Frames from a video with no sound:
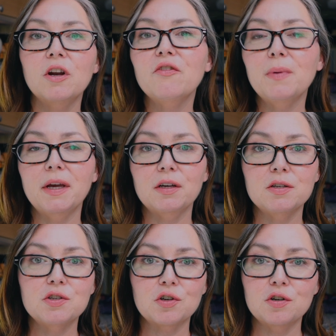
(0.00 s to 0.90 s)
of my
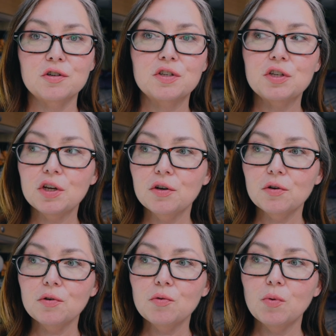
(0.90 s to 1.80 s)
concerns
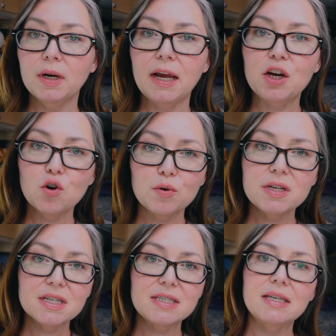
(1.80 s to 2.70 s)
too when I go
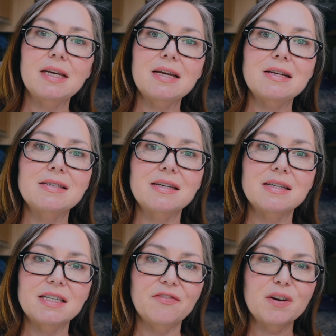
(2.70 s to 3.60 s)
into cities
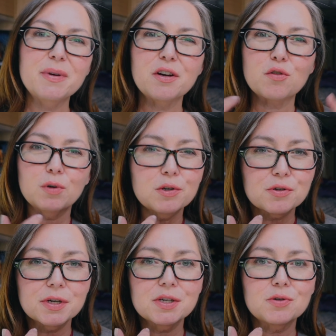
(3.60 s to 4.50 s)
is if I'm in a
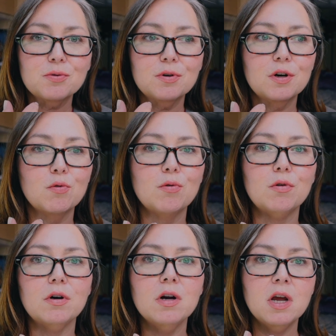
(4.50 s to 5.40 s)
grocery store
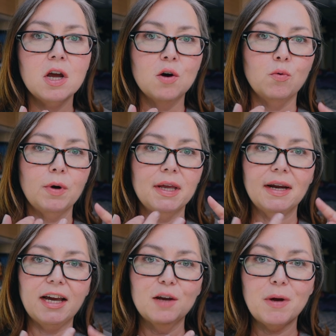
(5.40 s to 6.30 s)
or when
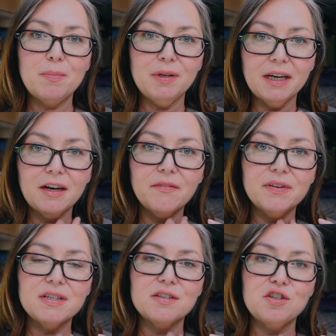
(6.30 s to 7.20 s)
I had my Planet
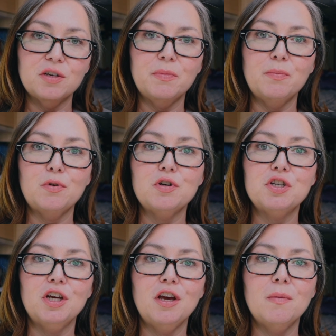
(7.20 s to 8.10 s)
Fitness gym
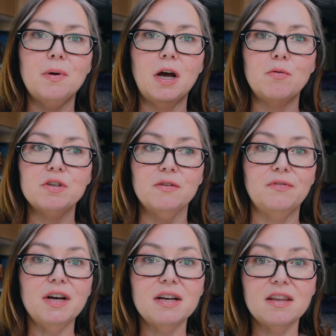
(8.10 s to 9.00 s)
membership, I was
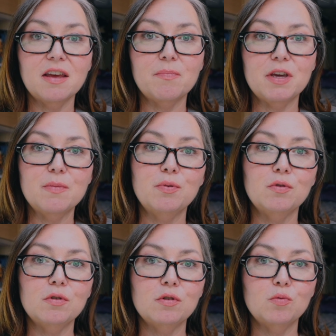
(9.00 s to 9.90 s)
afraid that
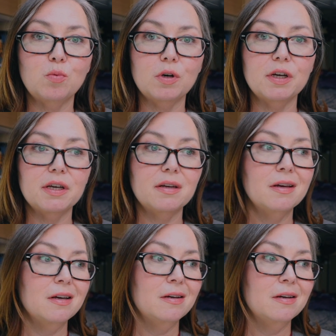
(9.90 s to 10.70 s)
people would